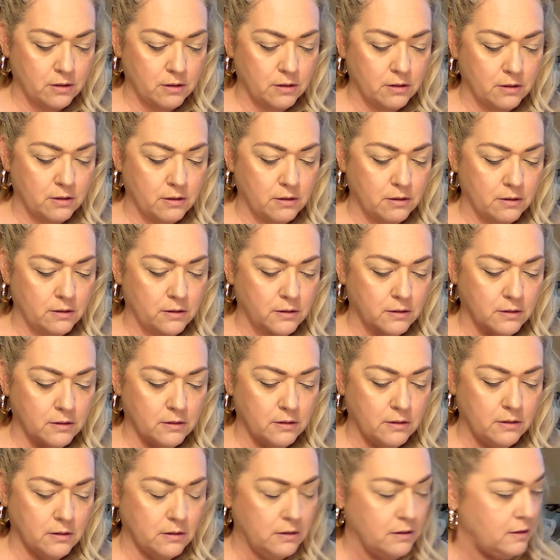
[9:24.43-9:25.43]

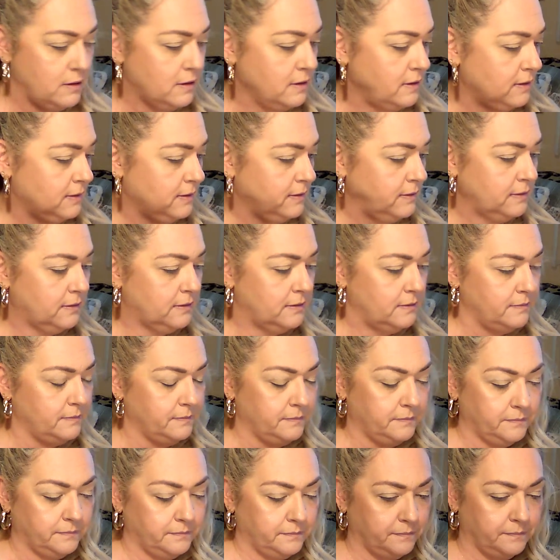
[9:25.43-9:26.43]

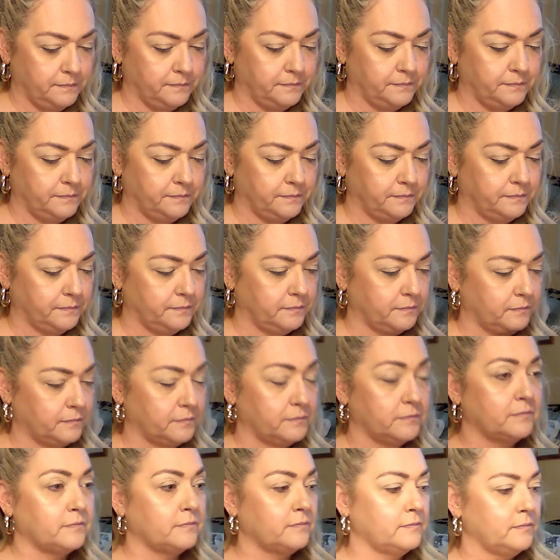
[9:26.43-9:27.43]

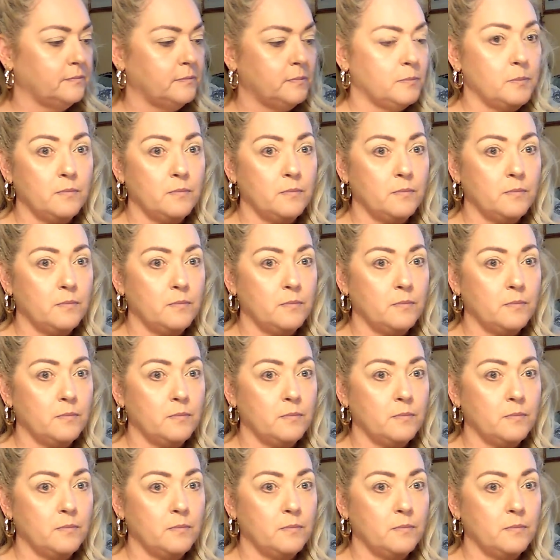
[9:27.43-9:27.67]
Nobody speaks.